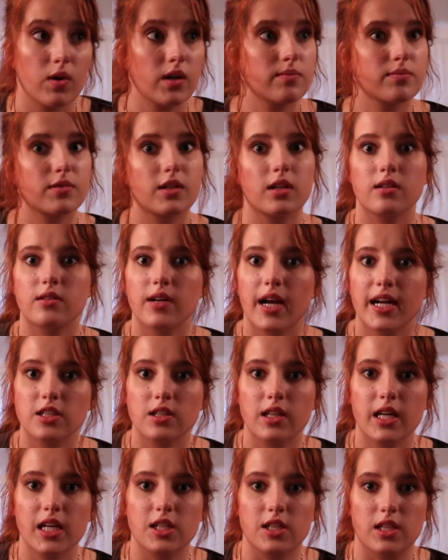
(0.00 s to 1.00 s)
Well,
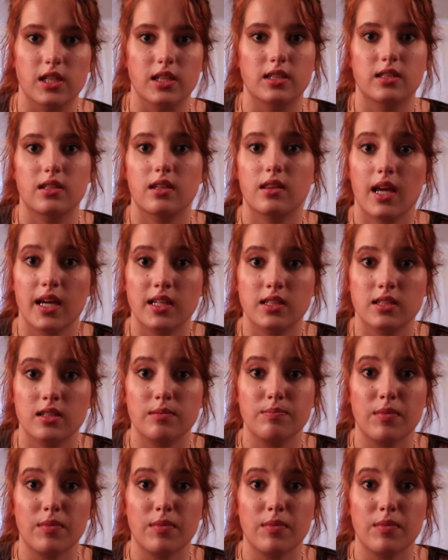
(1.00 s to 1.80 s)
congratulations. Thanks to